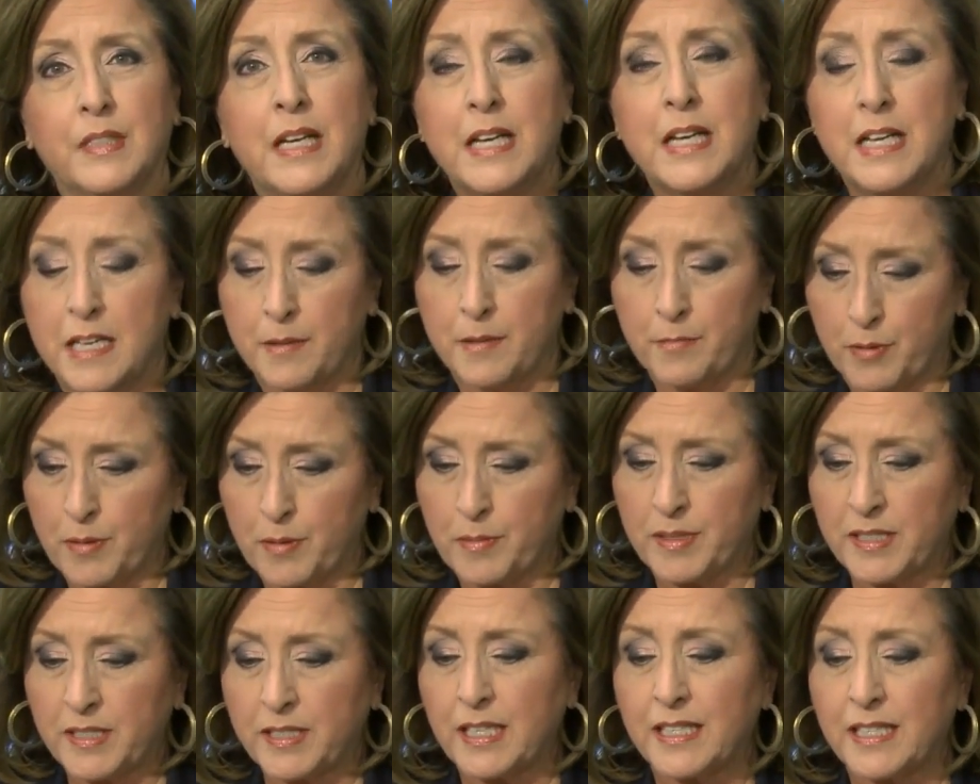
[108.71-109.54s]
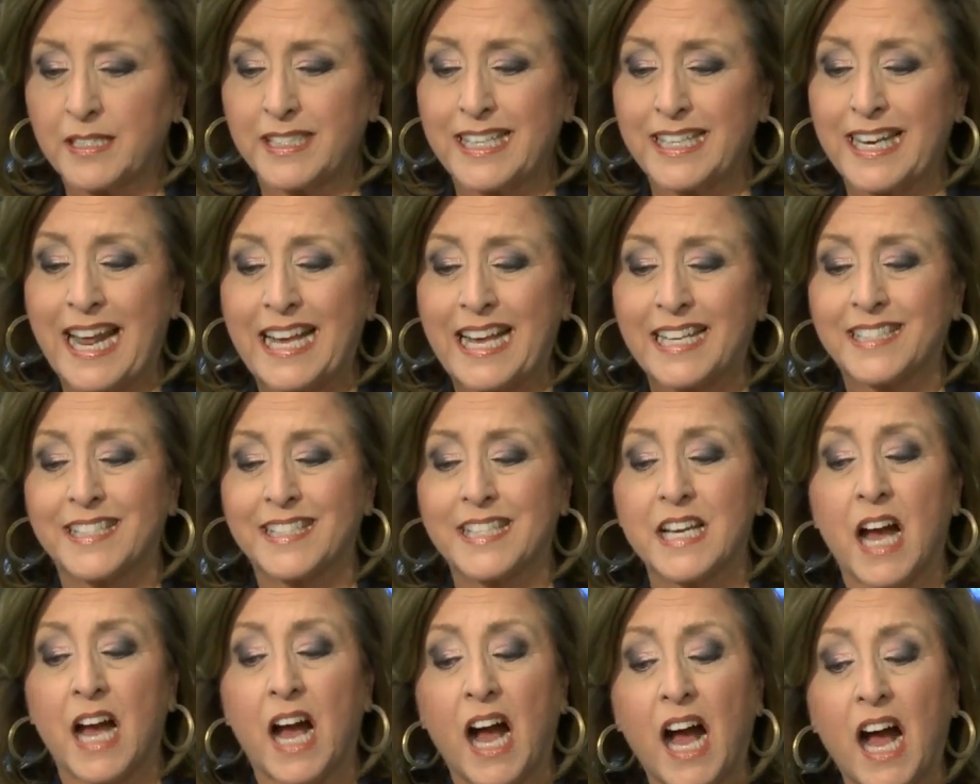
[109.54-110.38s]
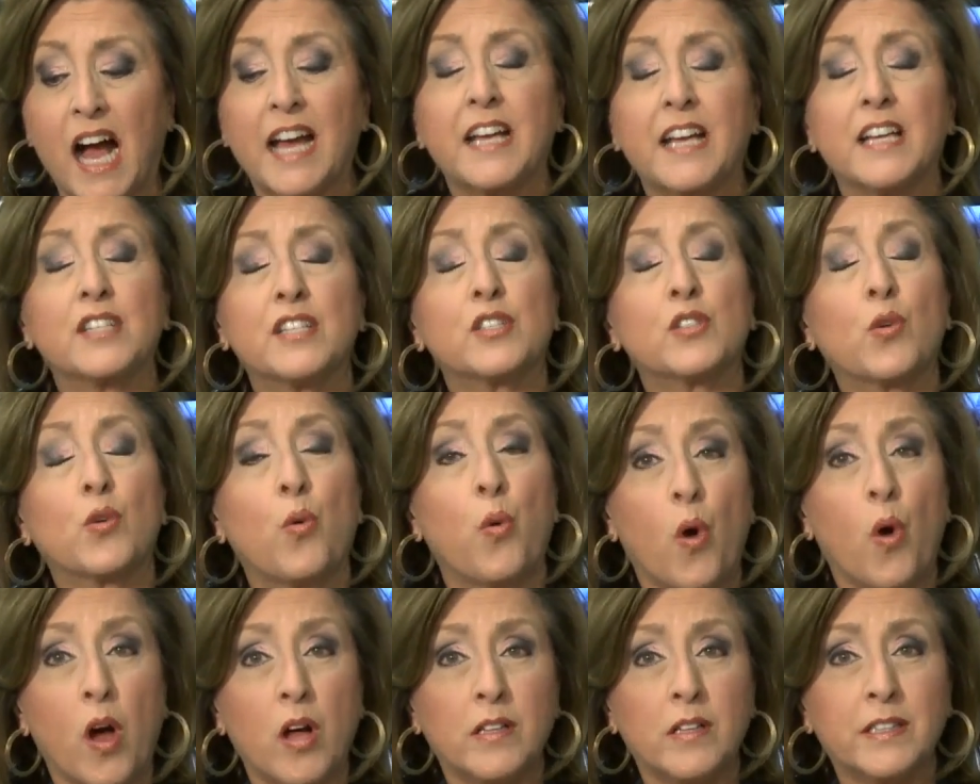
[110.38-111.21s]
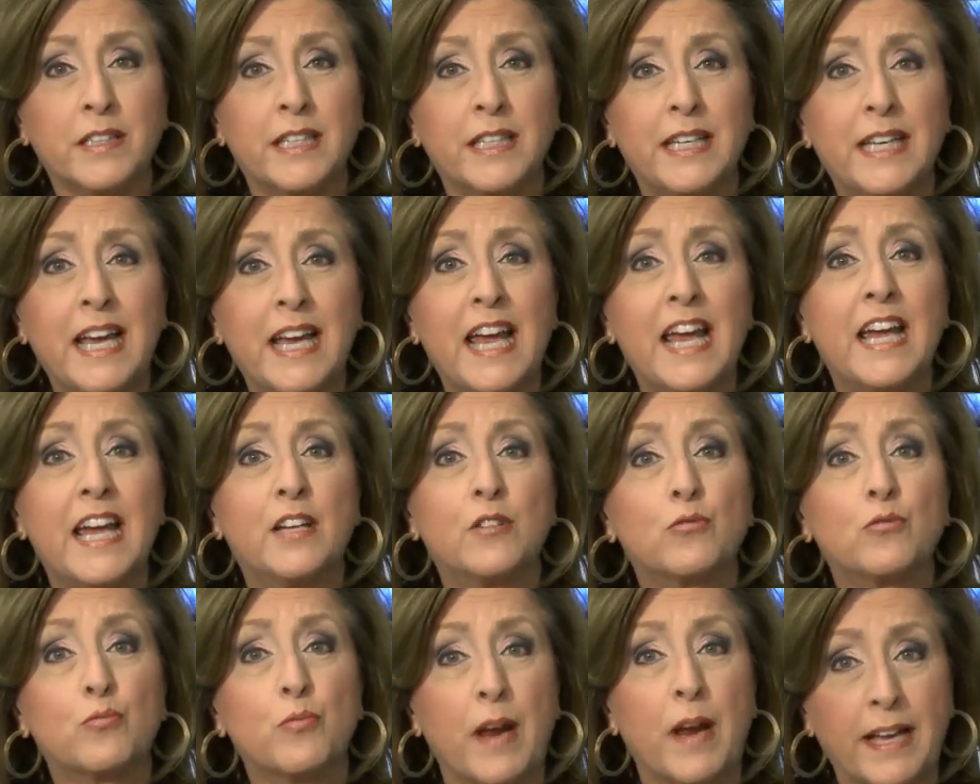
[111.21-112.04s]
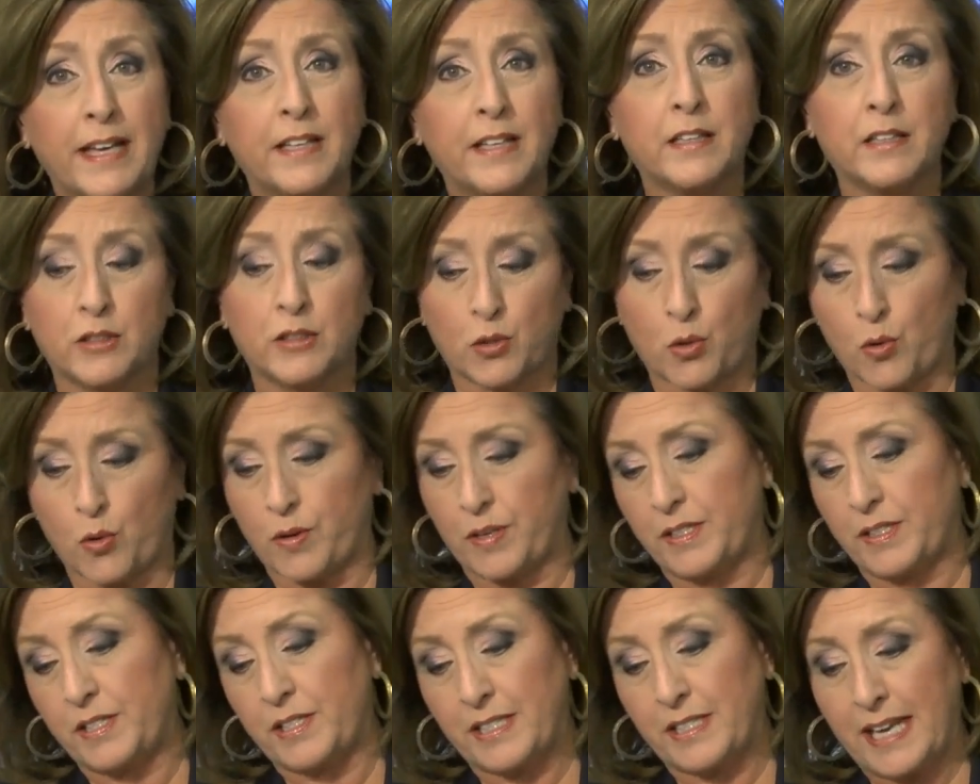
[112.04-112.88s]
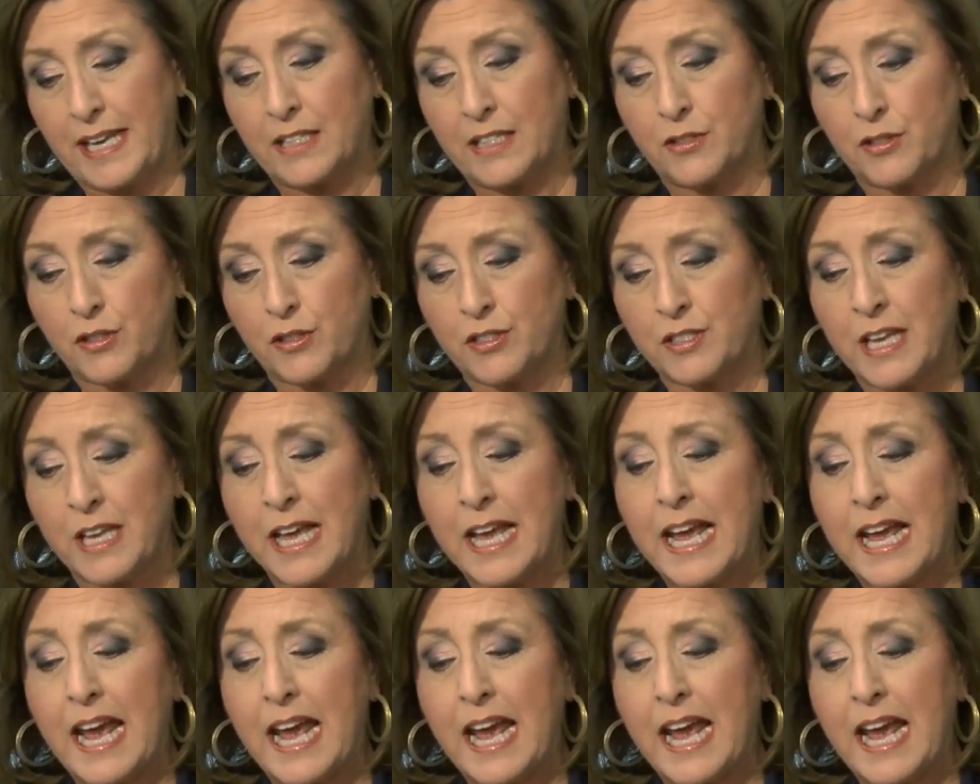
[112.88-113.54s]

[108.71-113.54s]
Imprimis says it has the highest quality and regulatory standards